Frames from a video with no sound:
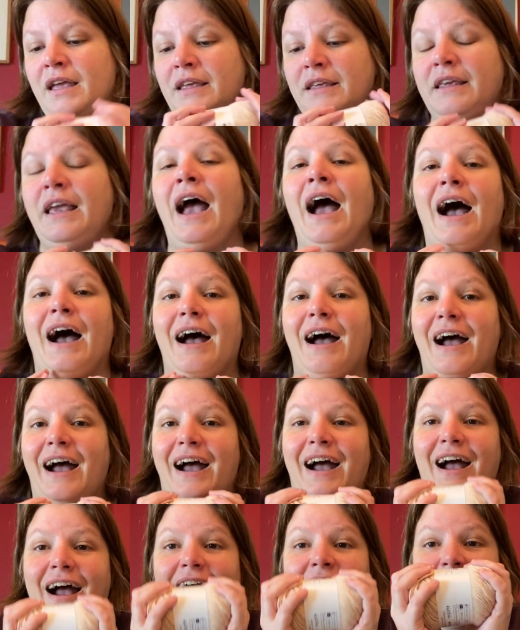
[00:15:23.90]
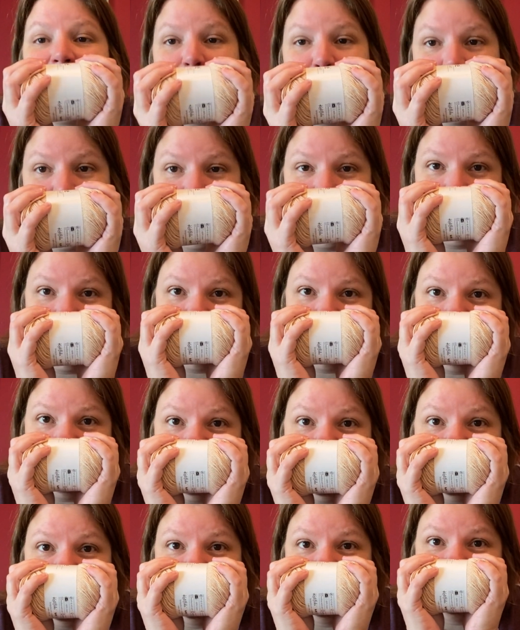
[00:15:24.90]
yeah, I bought
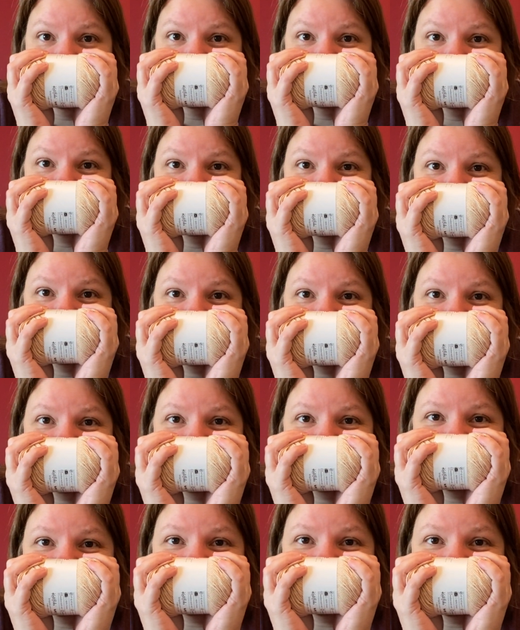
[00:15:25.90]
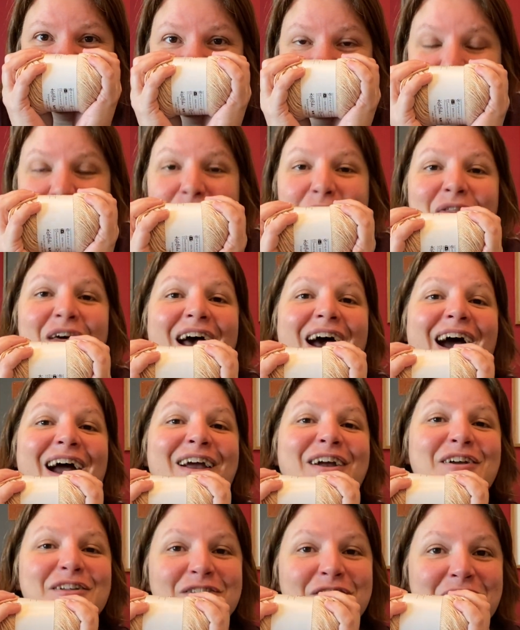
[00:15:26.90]
yarn so that I
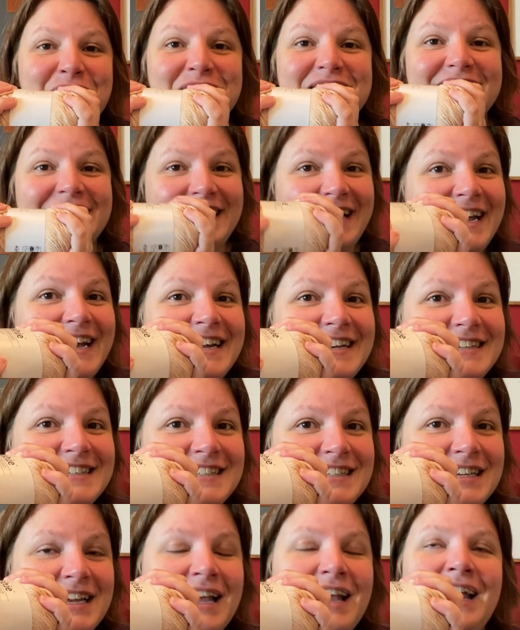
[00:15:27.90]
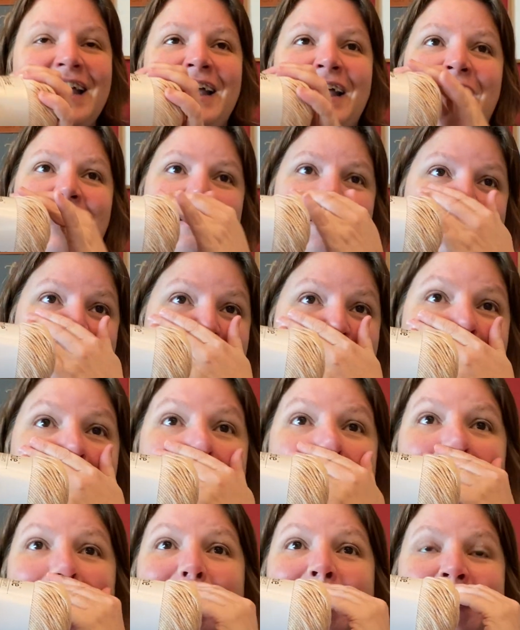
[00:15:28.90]
could learn to knit, so
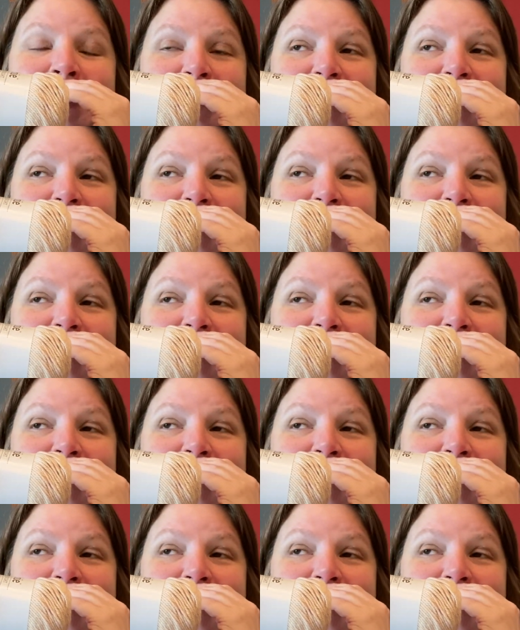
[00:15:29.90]
that,